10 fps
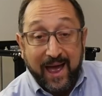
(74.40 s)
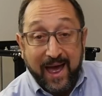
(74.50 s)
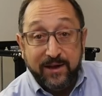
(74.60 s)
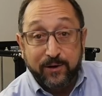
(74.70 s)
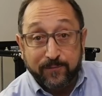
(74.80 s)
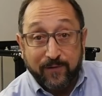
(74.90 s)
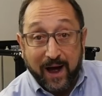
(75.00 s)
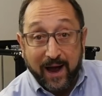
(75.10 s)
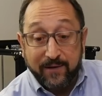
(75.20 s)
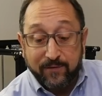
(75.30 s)
Ender
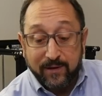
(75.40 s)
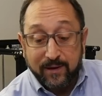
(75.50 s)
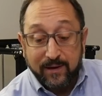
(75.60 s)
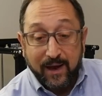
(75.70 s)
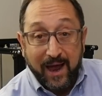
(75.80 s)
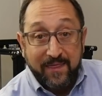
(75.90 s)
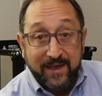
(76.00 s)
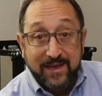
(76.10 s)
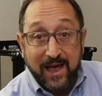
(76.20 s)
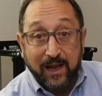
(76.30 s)
5, and the
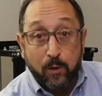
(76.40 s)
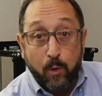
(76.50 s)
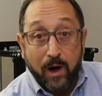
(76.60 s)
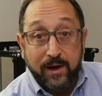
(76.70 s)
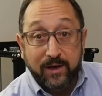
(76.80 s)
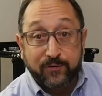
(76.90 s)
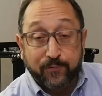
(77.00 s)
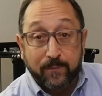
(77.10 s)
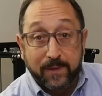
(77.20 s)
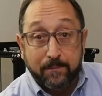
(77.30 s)
yellow one is
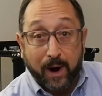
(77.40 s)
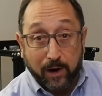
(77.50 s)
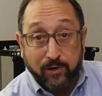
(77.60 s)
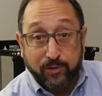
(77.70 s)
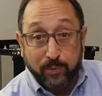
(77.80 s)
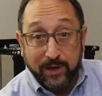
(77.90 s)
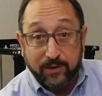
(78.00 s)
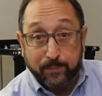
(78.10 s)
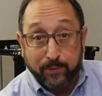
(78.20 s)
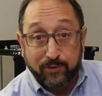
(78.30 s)
from the Mark III,
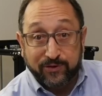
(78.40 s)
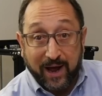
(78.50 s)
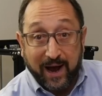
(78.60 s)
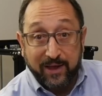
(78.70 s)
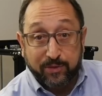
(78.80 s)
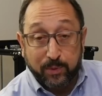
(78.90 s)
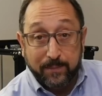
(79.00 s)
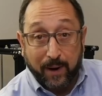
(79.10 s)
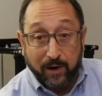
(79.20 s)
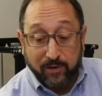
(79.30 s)
the Prusa i3
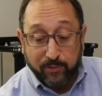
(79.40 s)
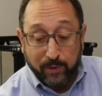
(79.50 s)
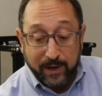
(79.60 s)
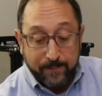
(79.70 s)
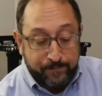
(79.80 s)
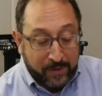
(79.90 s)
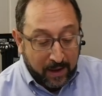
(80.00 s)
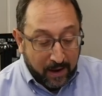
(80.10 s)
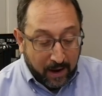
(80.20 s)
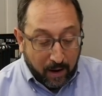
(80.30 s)
Mark III.
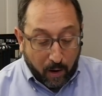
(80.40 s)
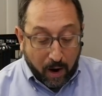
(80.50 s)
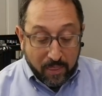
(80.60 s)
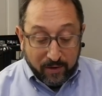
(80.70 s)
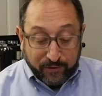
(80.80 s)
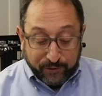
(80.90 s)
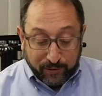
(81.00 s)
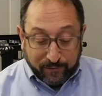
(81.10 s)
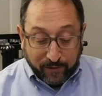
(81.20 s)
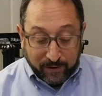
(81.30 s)
On the
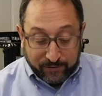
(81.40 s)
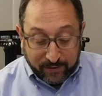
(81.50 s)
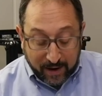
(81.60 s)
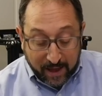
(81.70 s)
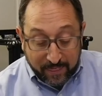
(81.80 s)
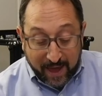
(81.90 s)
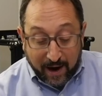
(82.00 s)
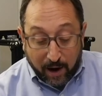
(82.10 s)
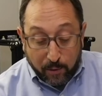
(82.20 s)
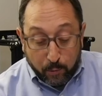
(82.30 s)
surface, they
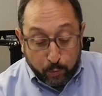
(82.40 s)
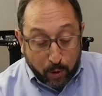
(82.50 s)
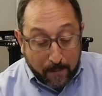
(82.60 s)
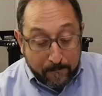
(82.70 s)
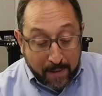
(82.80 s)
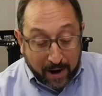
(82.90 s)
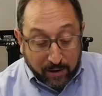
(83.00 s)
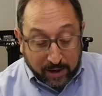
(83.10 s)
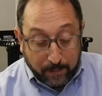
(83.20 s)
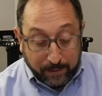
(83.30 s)
are
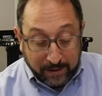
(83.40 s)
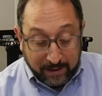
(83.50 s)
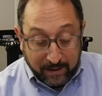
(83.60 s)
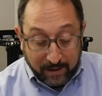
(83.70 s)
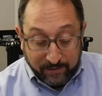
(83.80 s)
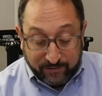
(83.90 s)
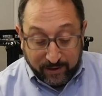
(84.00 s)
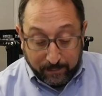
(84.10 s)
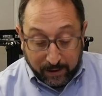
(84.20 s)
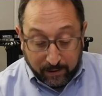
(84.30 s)
remarkably
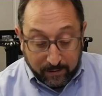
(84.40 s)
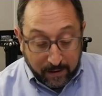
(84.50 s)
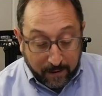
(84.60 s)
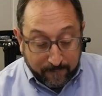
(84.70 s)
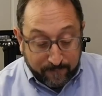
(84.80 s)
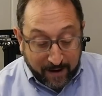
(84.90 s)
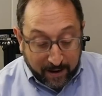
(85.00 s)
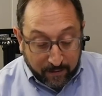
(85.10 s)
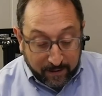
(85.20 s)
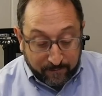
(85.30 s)
similar.
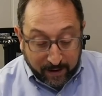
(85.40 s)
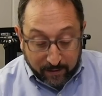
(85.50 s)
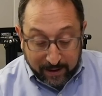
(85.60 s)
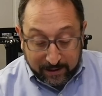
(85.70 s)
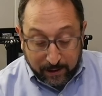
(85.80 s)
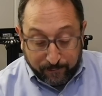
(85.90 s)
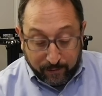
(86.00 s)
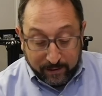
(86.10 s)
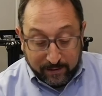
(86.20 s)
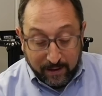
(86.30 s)
Very, very
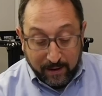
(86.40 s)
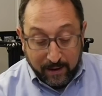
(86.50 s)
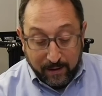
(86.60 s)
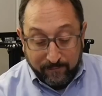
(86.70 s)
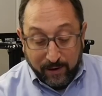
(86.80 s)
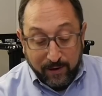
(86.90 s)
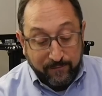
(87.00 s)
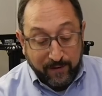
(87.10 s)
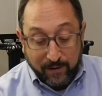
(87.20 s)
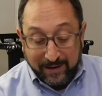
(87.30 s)
different, very,
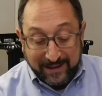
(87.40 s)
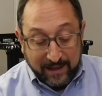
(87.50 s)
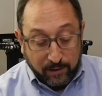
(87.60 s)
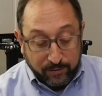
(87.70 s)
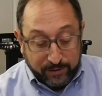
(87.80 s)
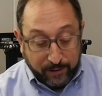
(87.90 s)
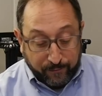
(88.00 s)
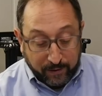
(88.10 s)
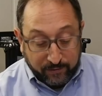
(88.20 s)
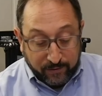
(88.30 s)
very little
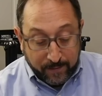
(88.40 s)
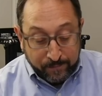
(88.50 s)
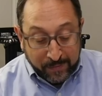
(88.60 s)
difference.